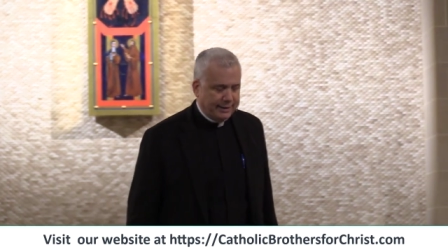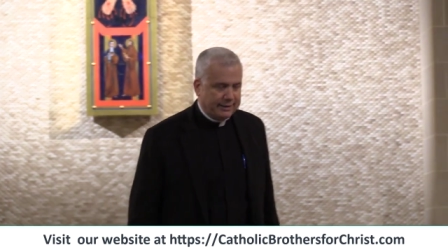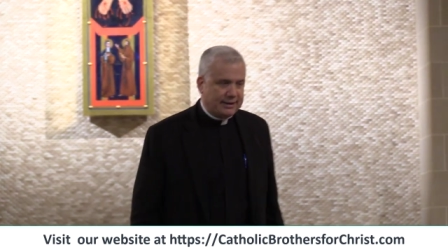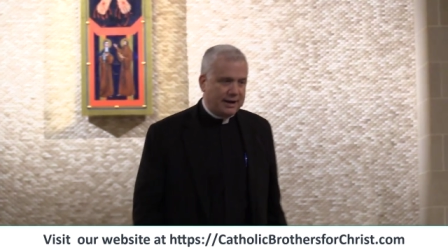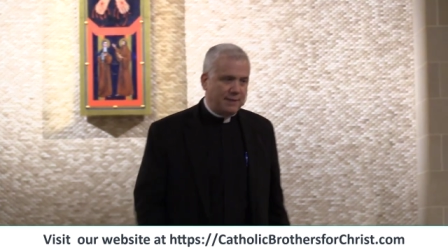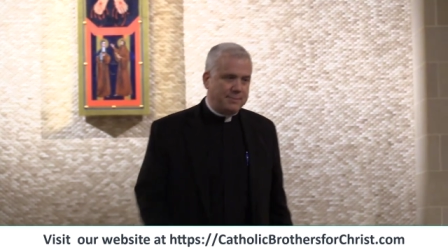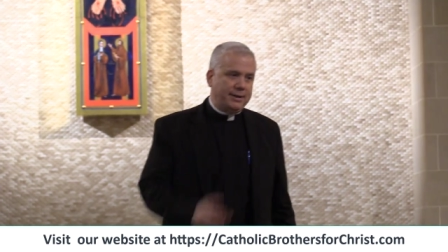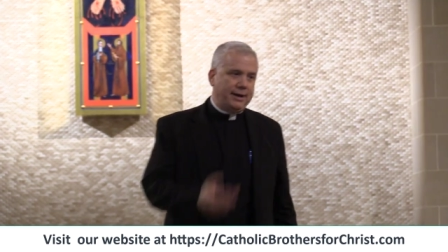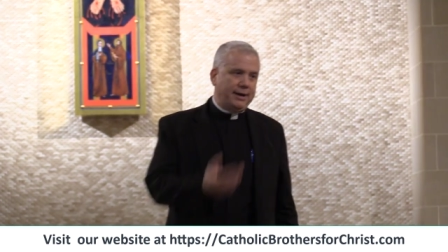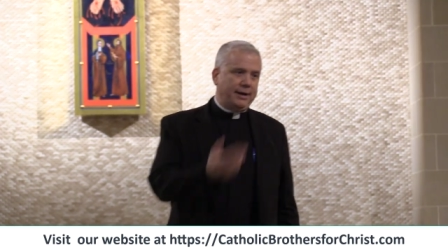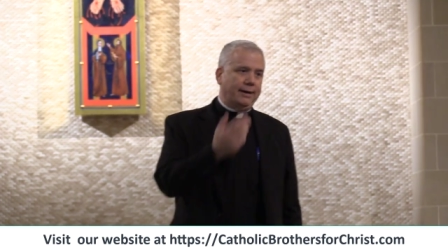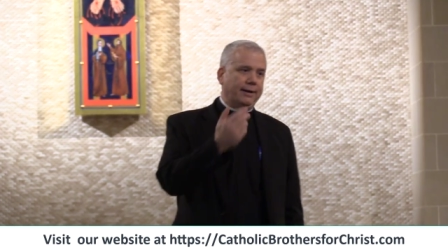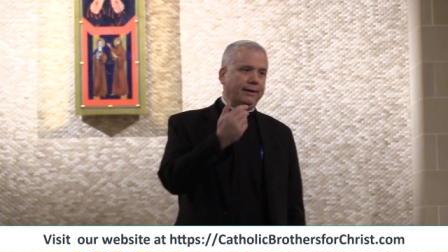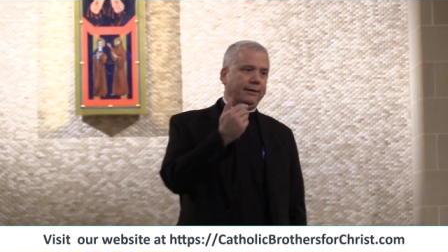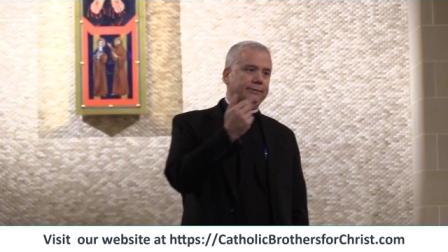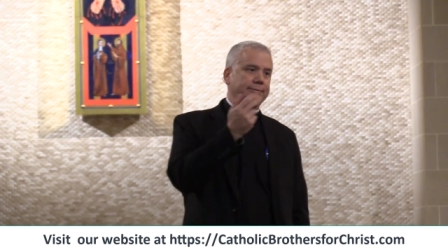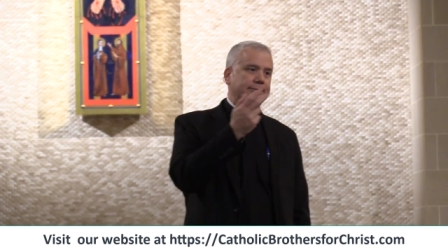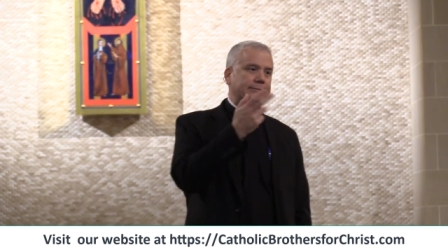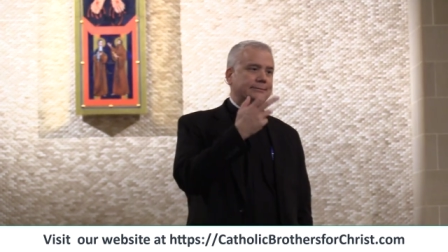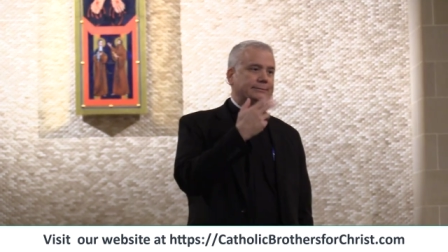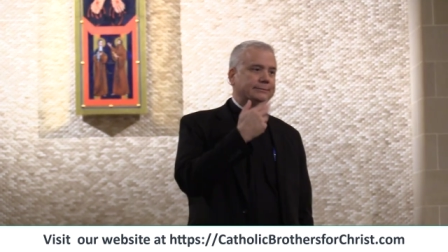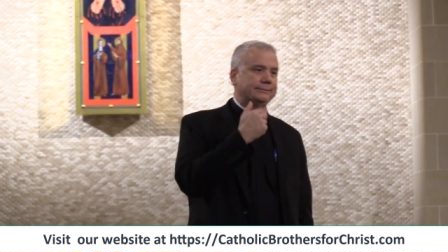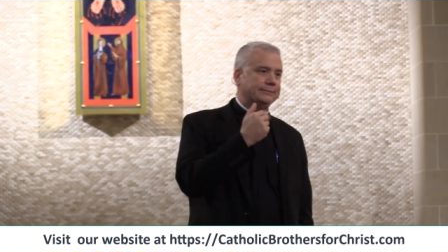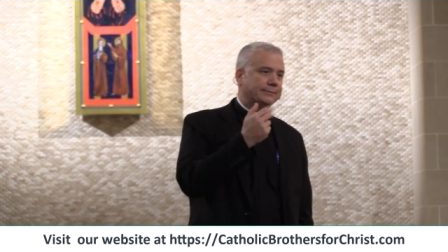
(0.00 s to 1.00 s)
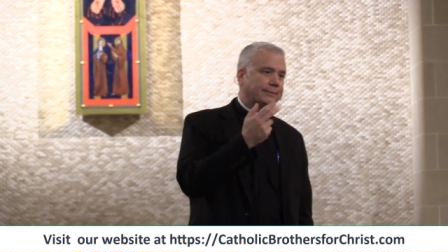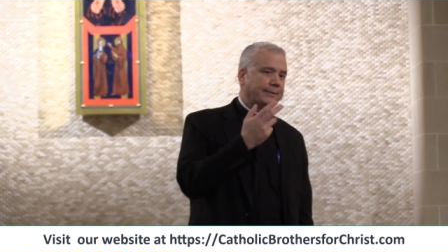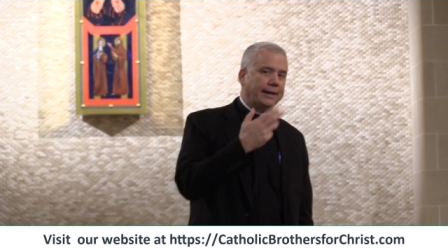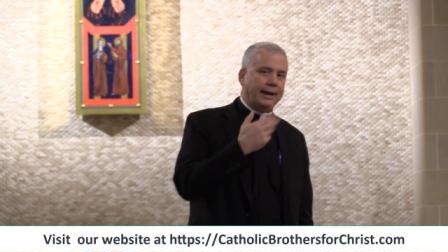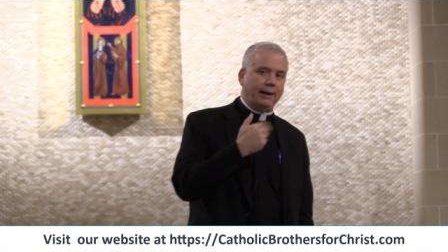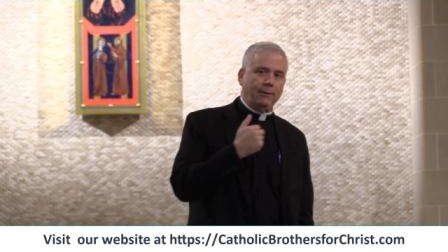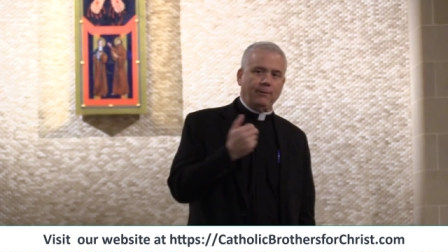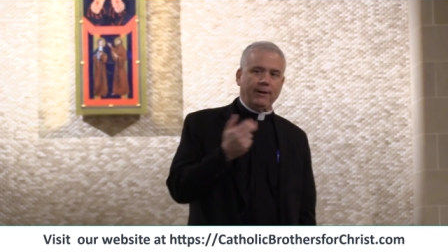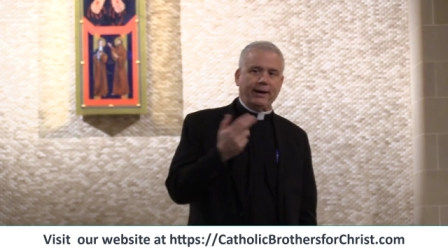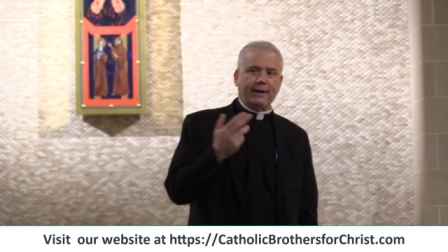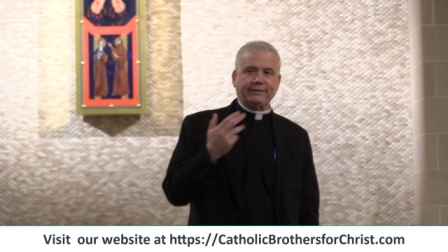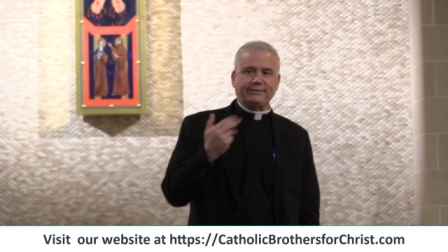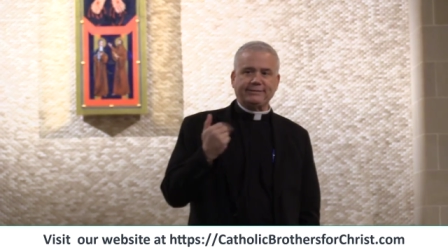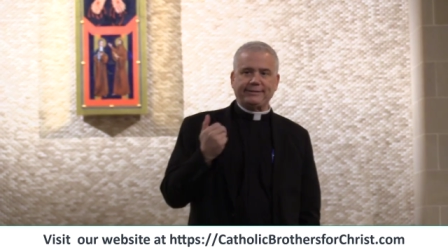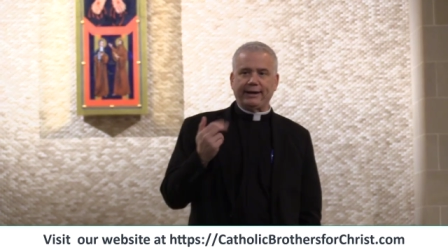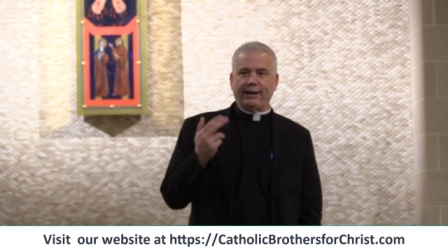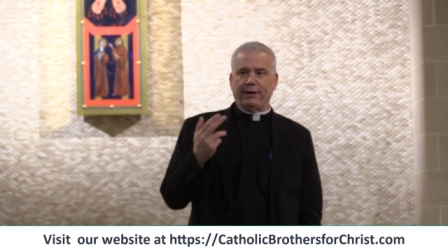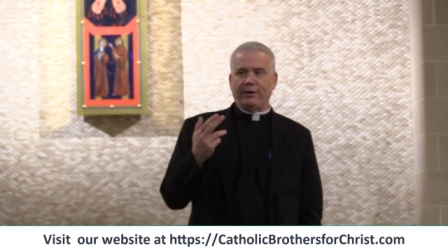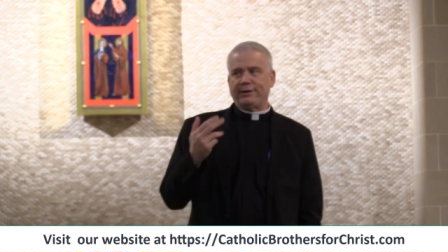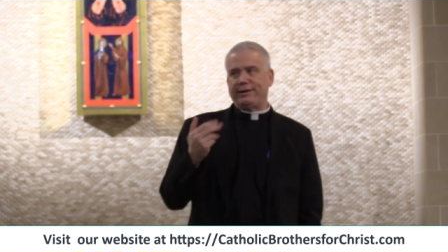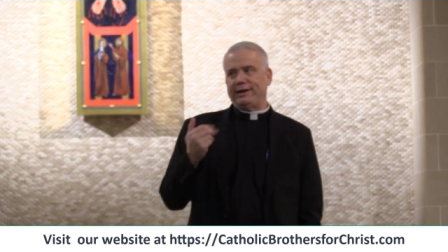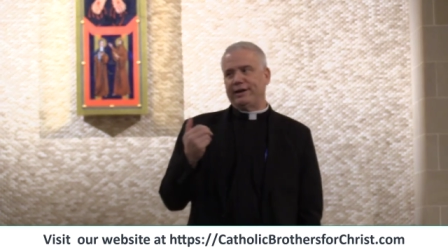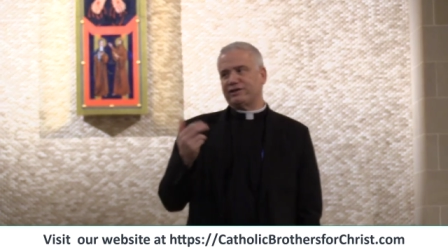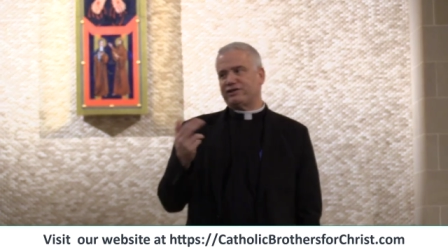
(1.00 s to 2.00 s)
Come here, I want to
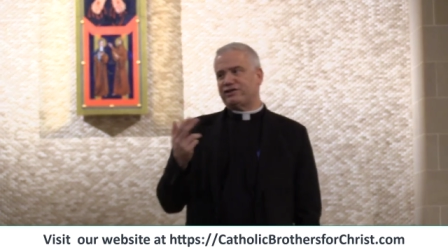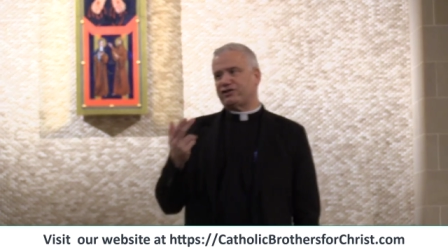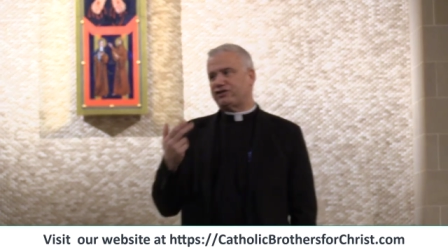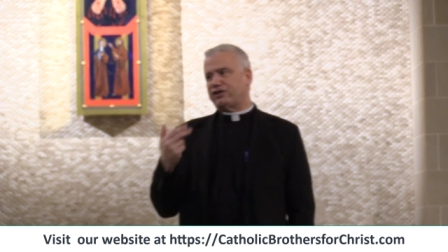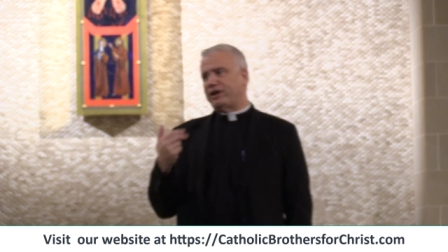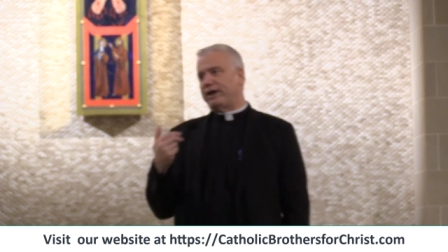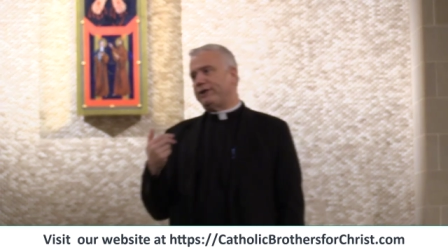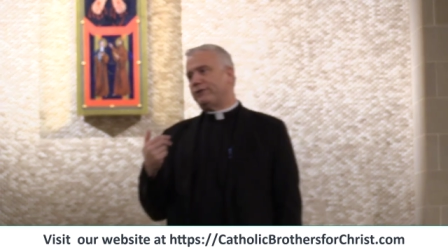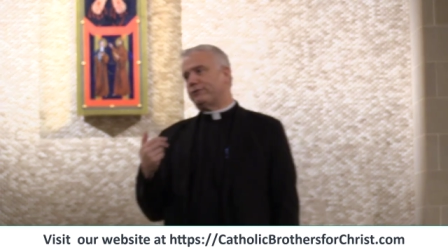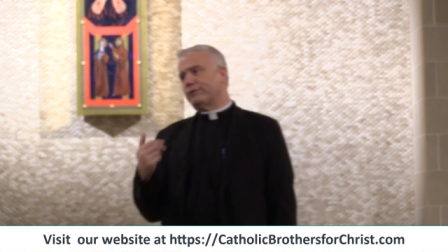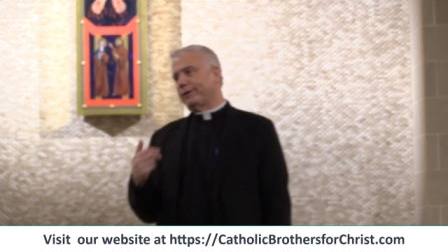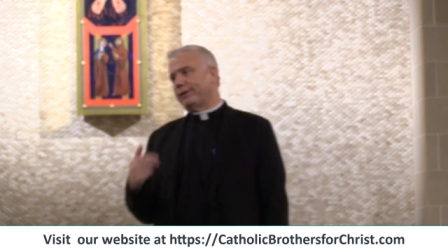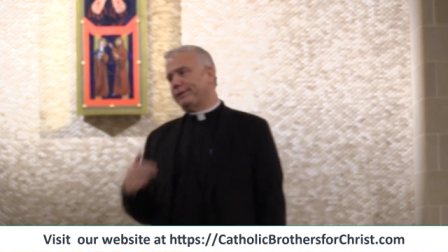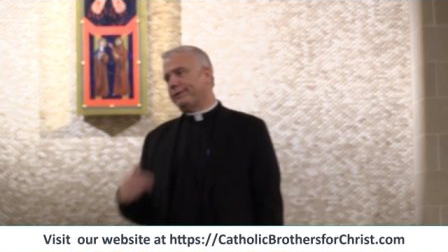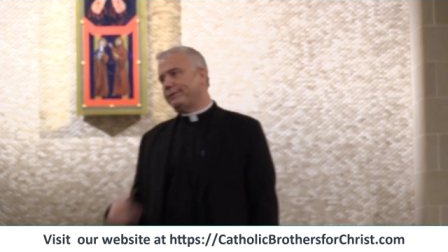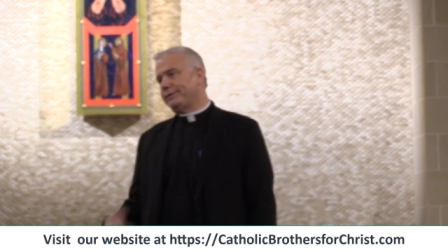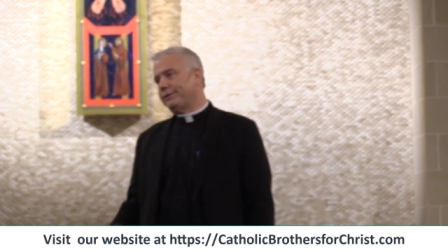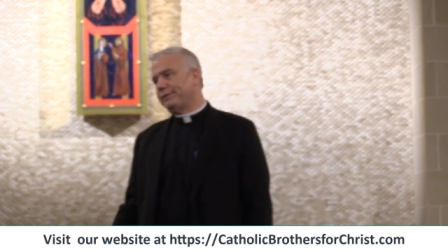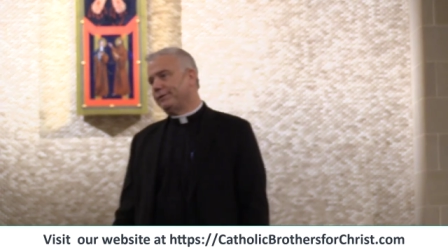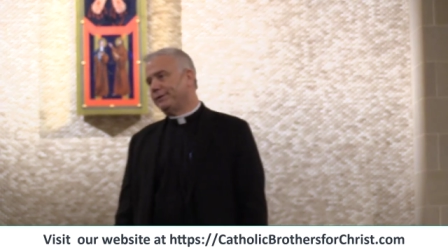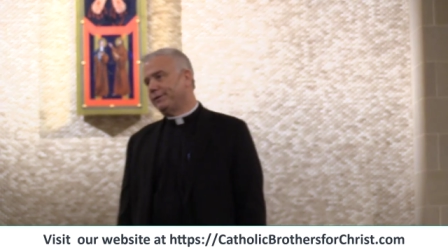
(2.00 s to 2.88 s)
tell you a secret.